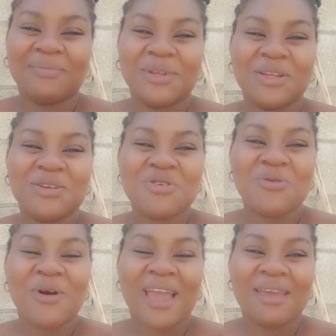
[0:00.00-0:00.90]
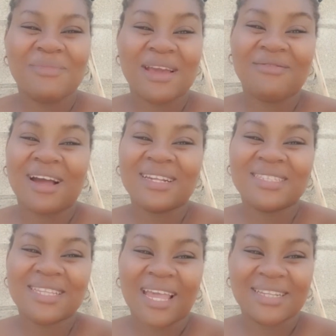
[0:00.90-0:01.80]
Me don't know why. Me have
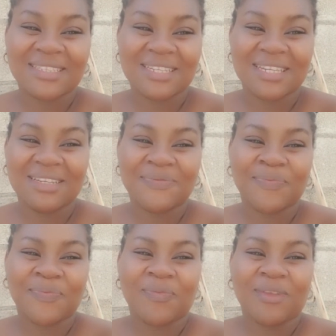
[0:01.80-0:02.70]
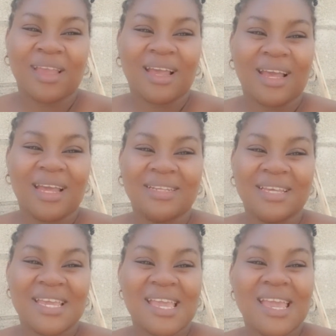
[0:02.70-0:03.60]
anxiety, and
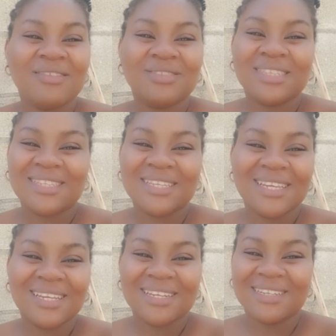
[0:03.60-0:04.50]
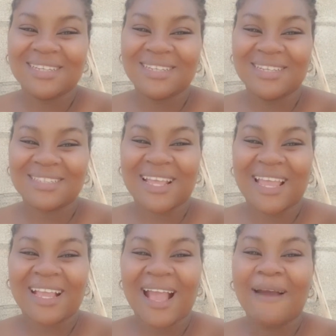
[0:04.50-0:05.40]
everything is
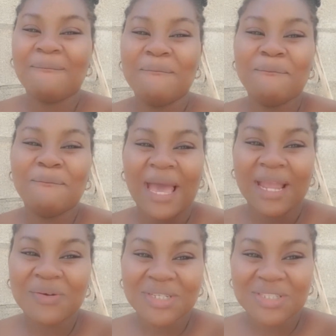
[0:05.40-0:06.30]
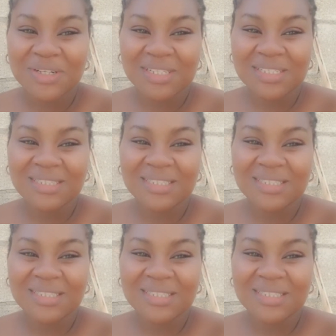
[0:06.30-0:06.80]
like my result.